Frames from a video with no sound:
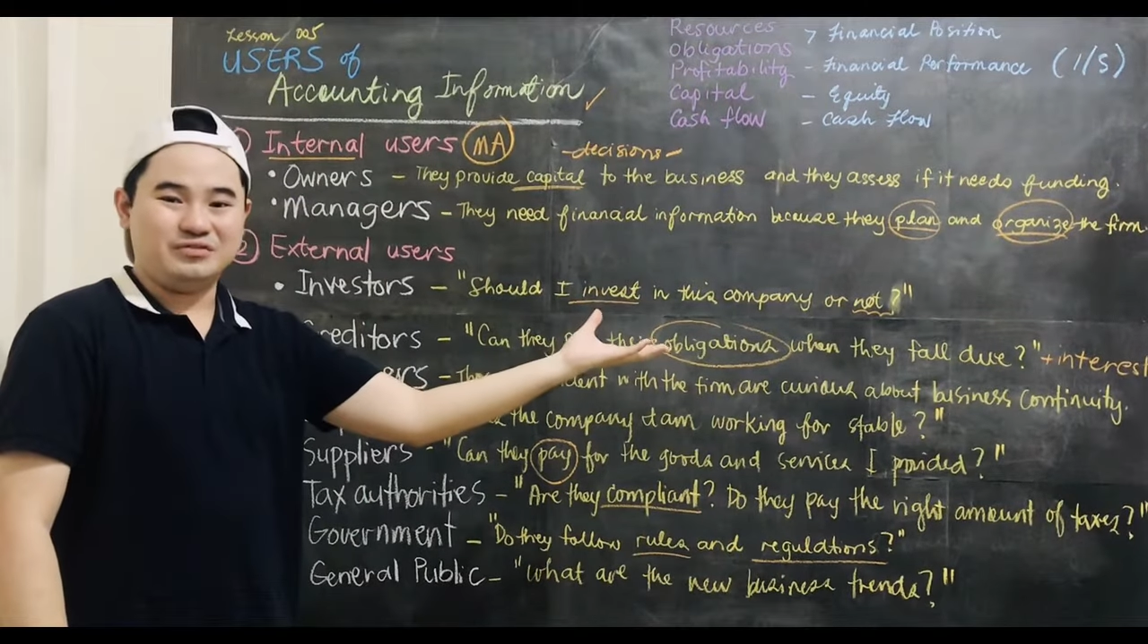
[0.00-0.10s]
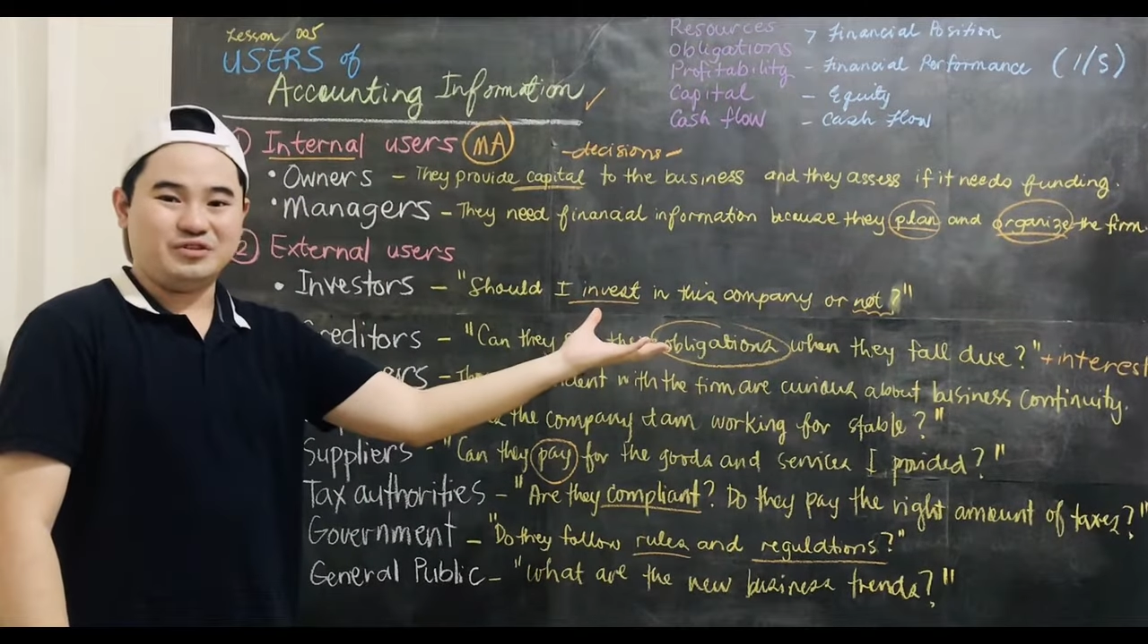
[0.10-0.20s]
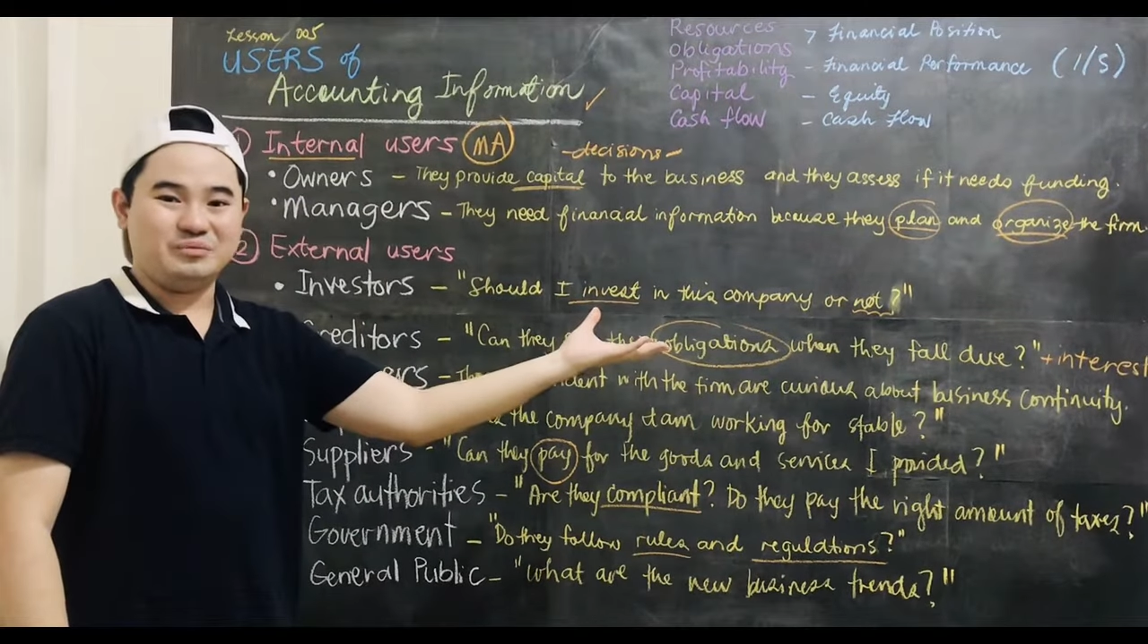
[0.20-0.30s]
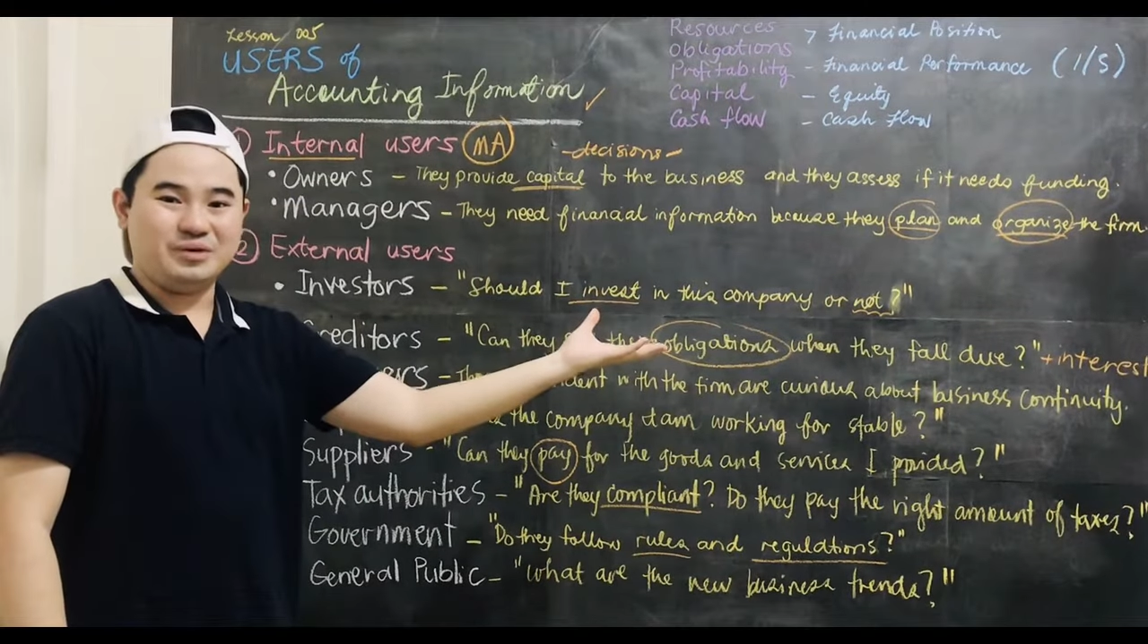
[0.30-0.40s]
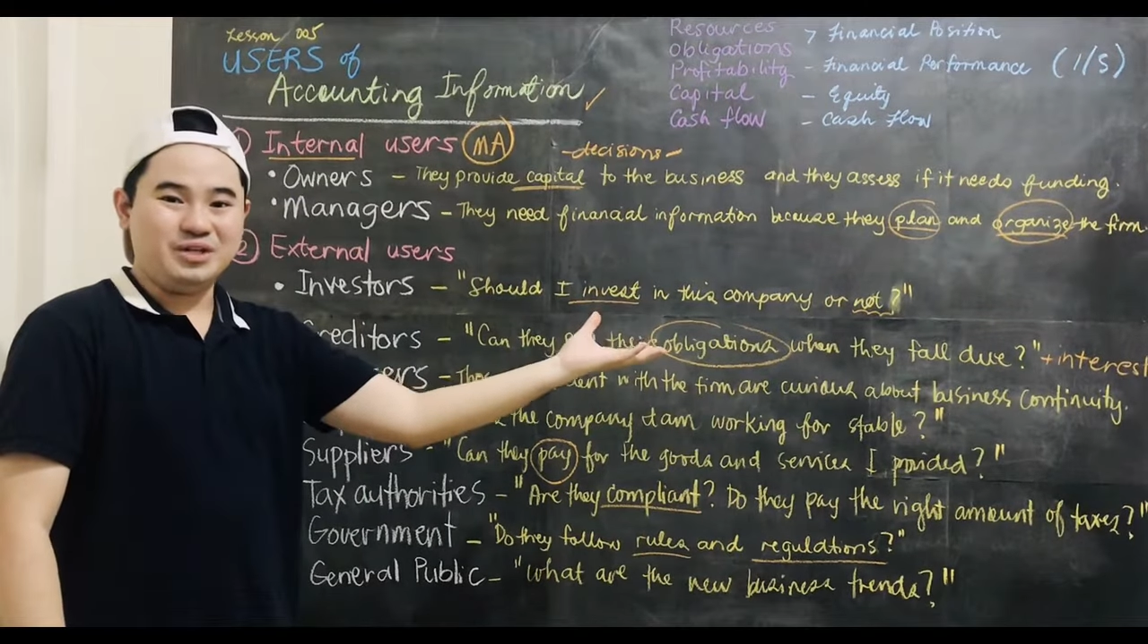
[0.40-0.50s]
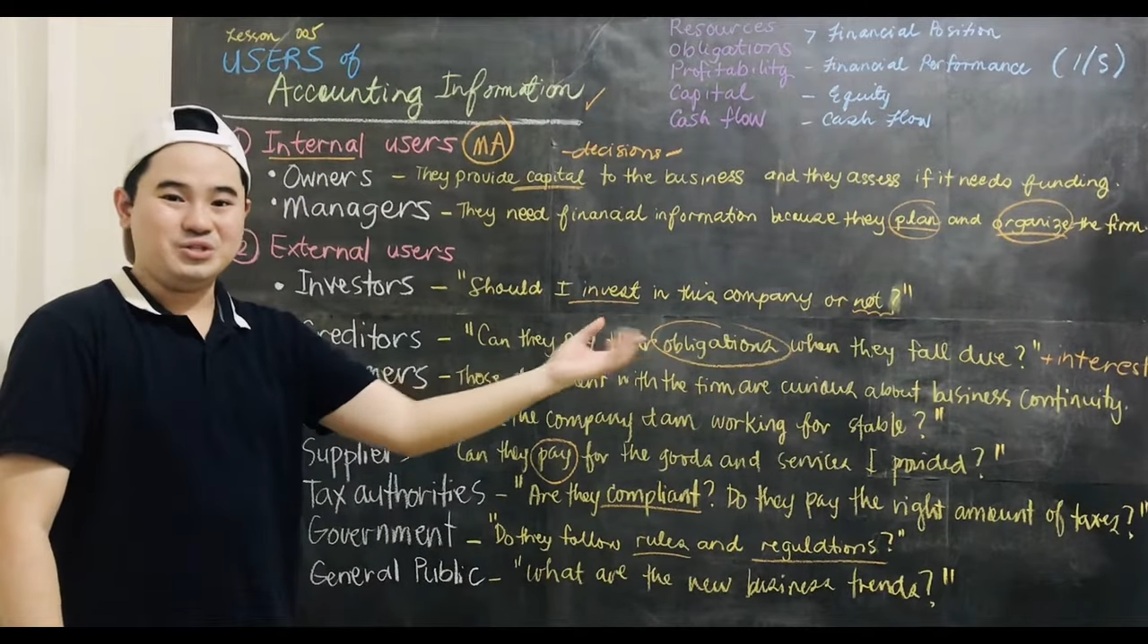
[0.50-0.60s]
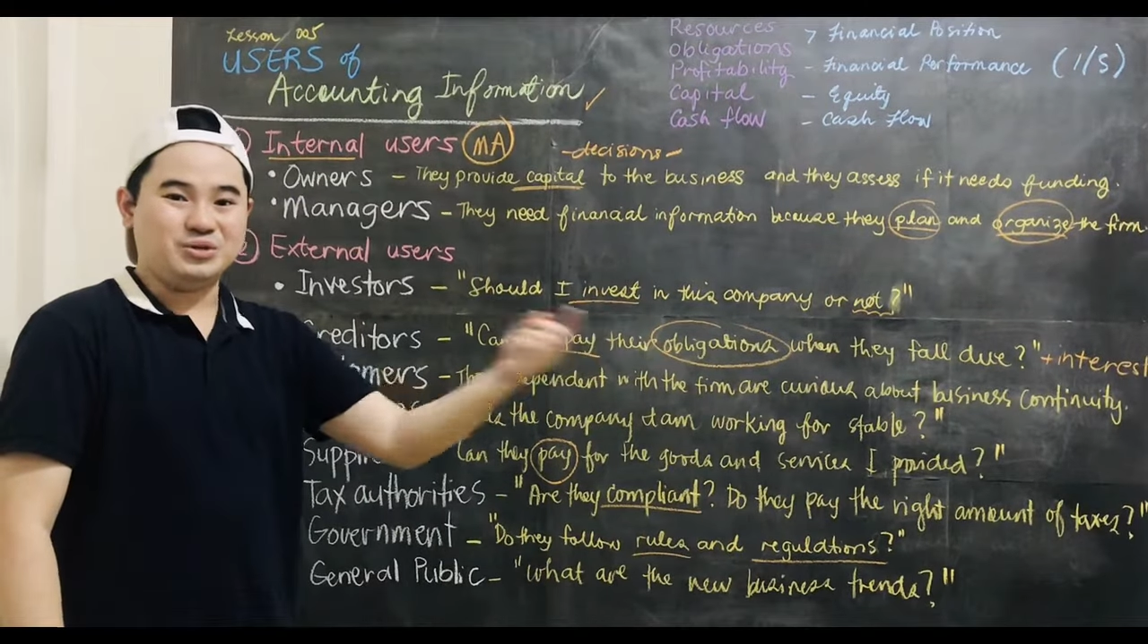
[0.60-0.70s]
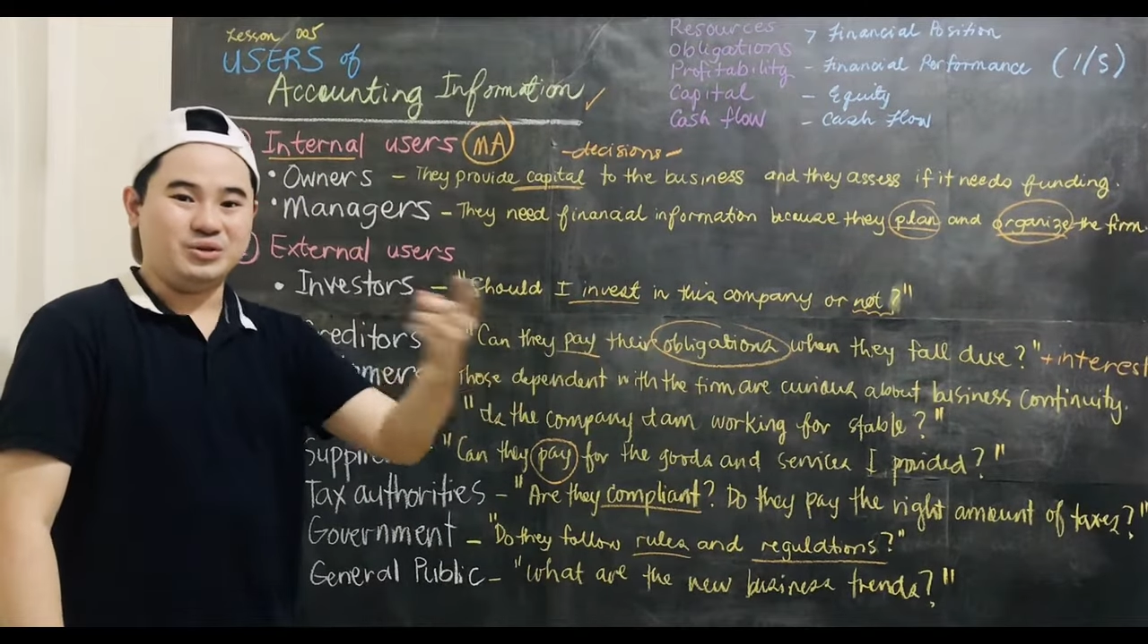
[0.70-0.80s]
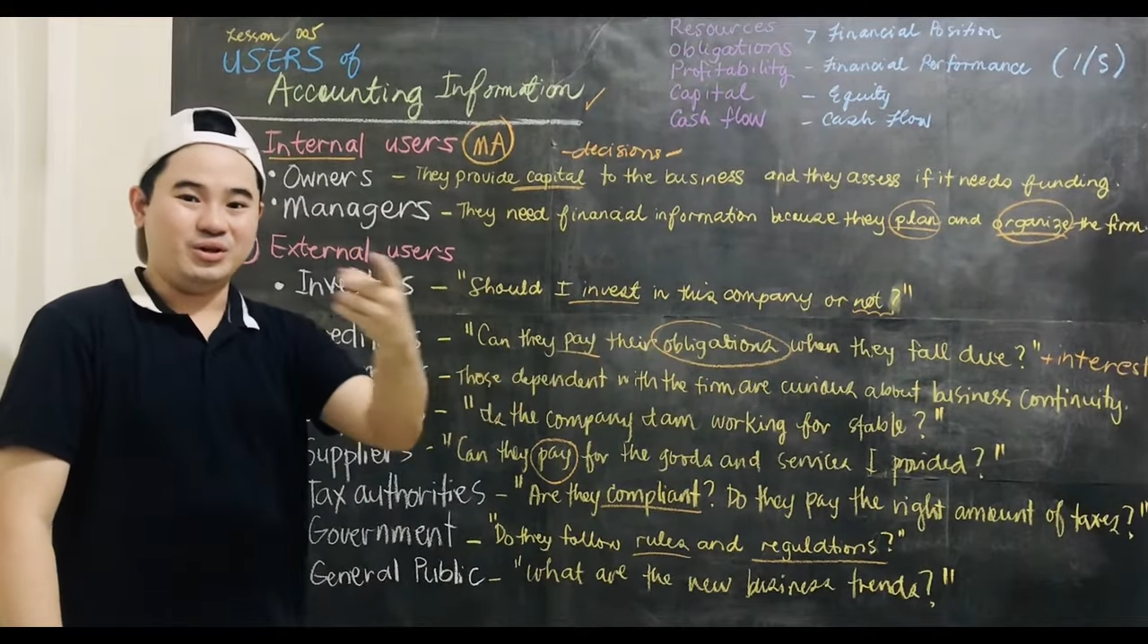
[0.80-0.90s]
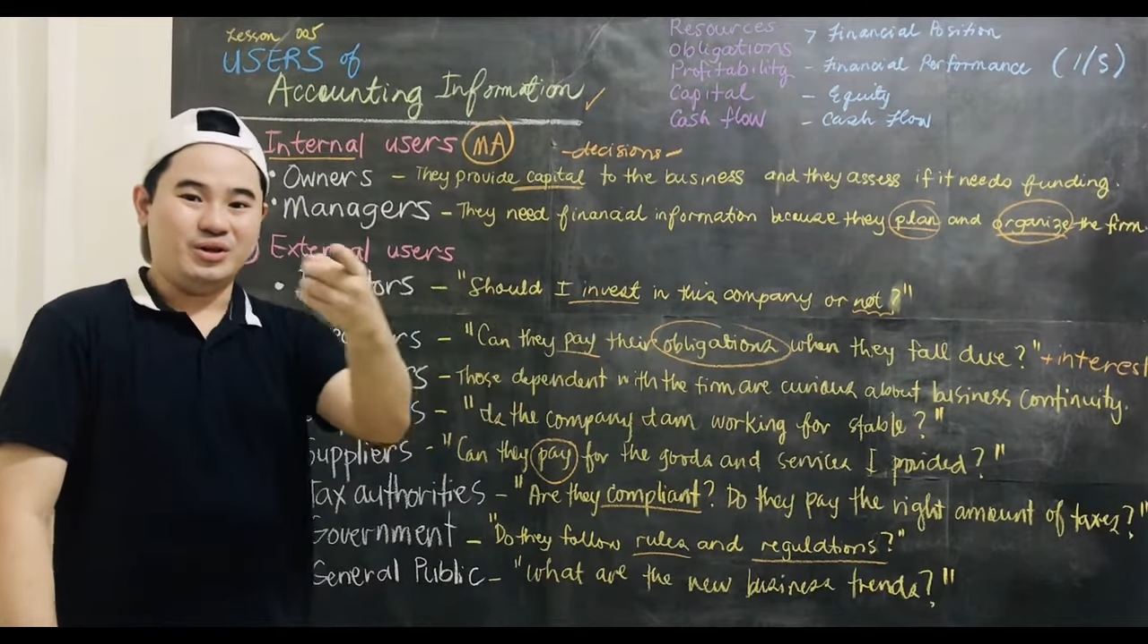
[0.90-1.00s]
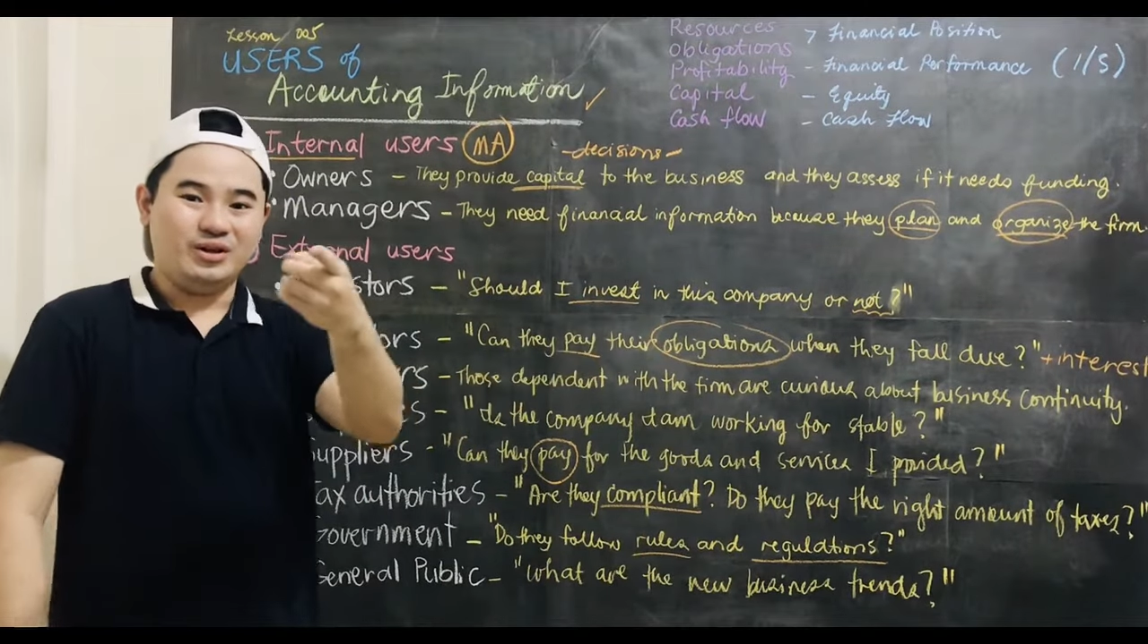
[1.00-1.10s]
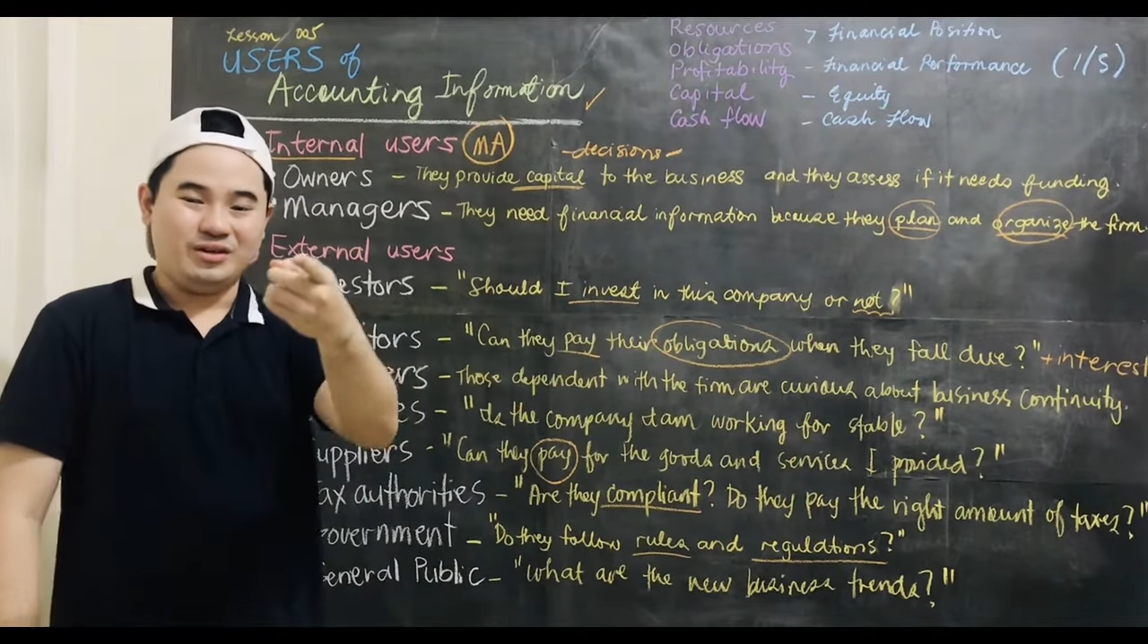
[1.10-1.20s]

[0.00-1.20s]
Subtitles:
information,